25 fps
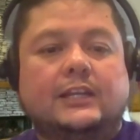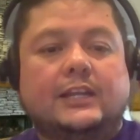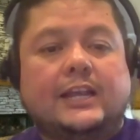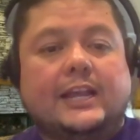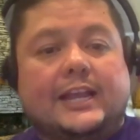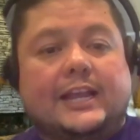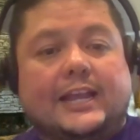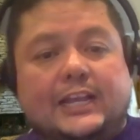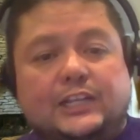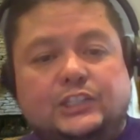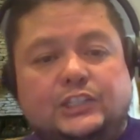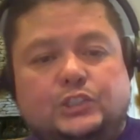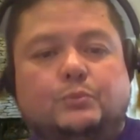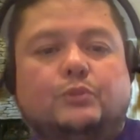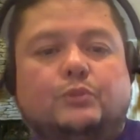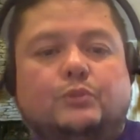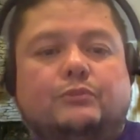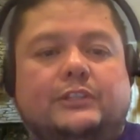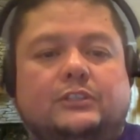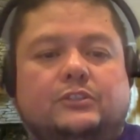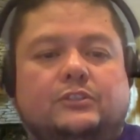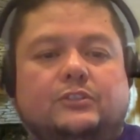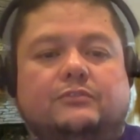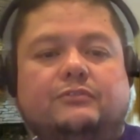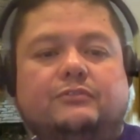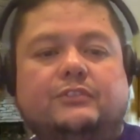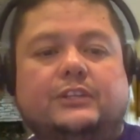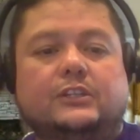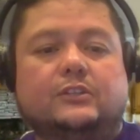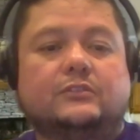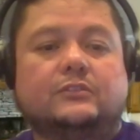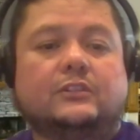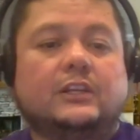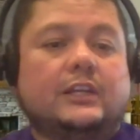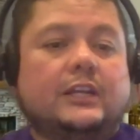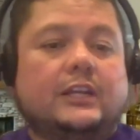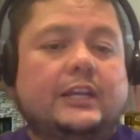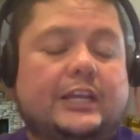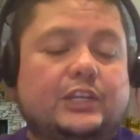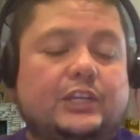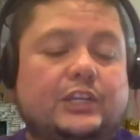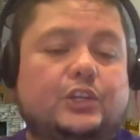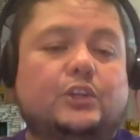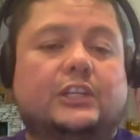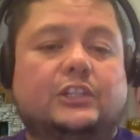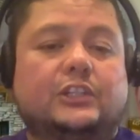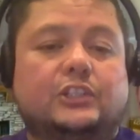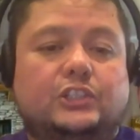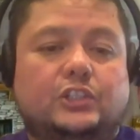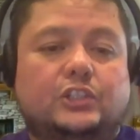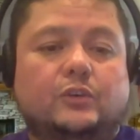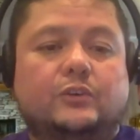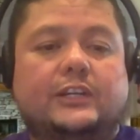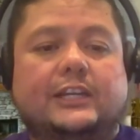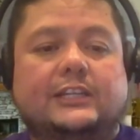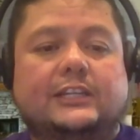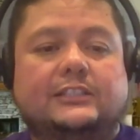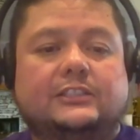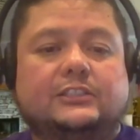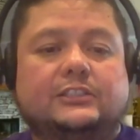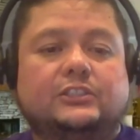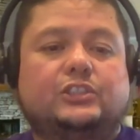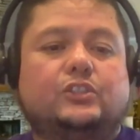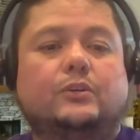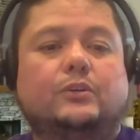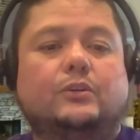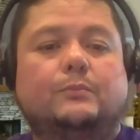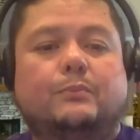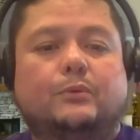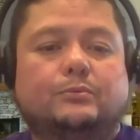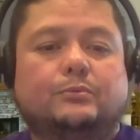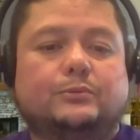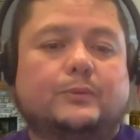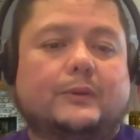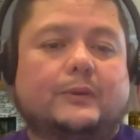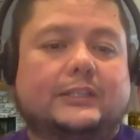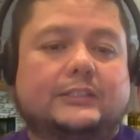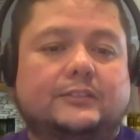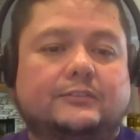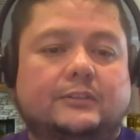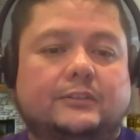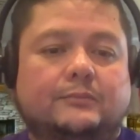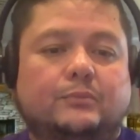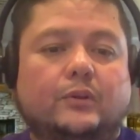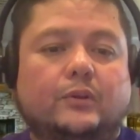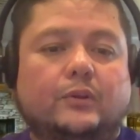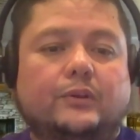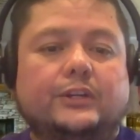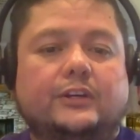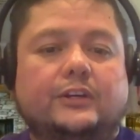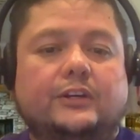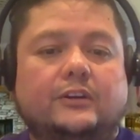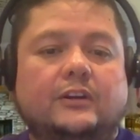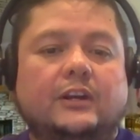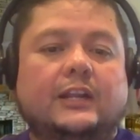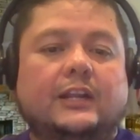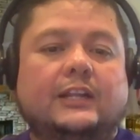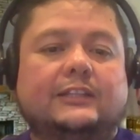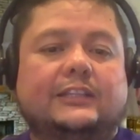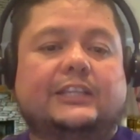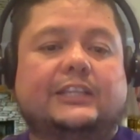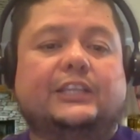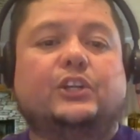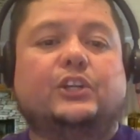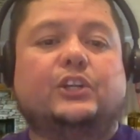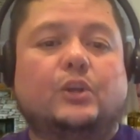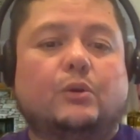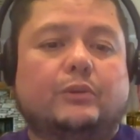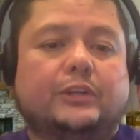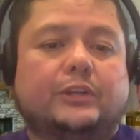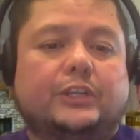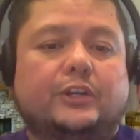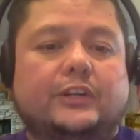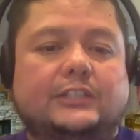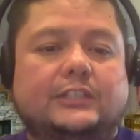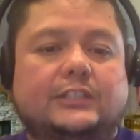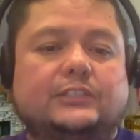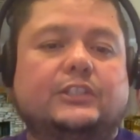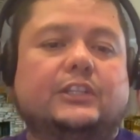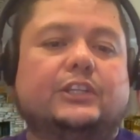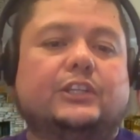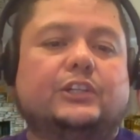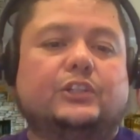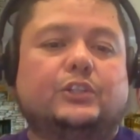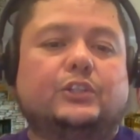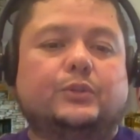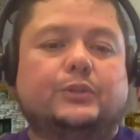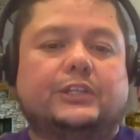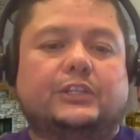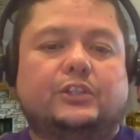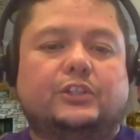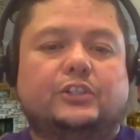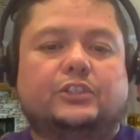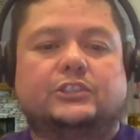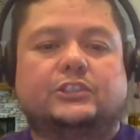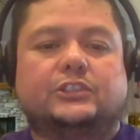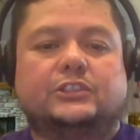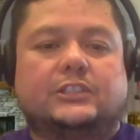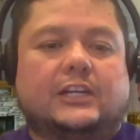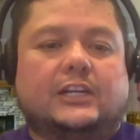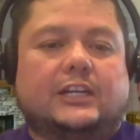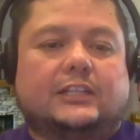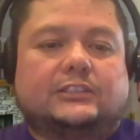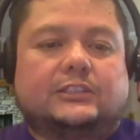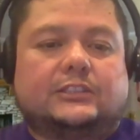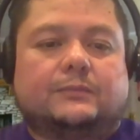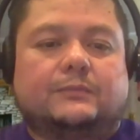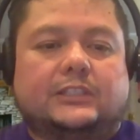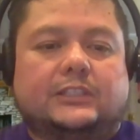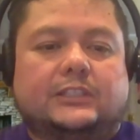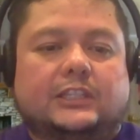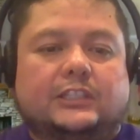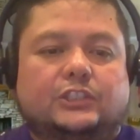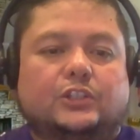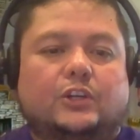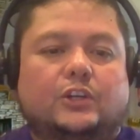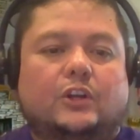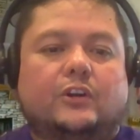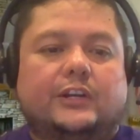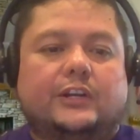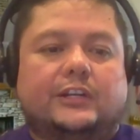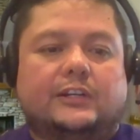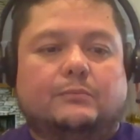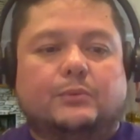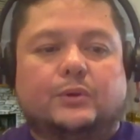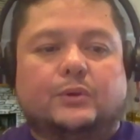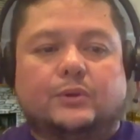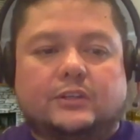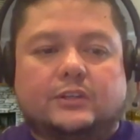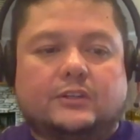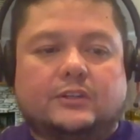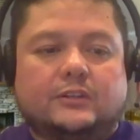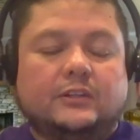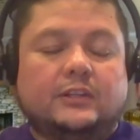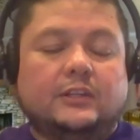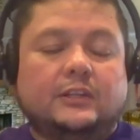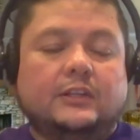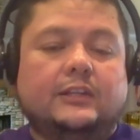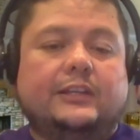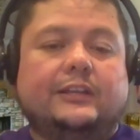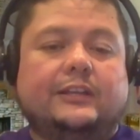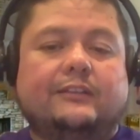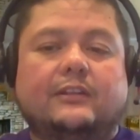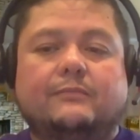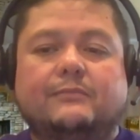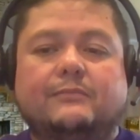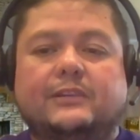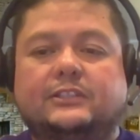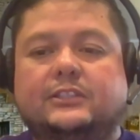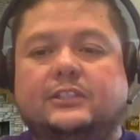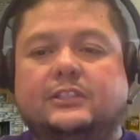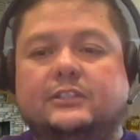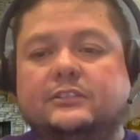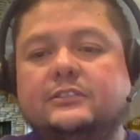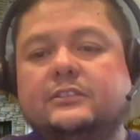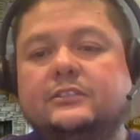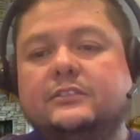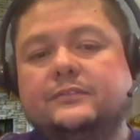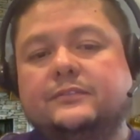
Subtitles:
as you move into the field, and you can showcase and show a prospective employer that you know what it is that you're doing. You're just not something that you learn in a book, if that makes sense.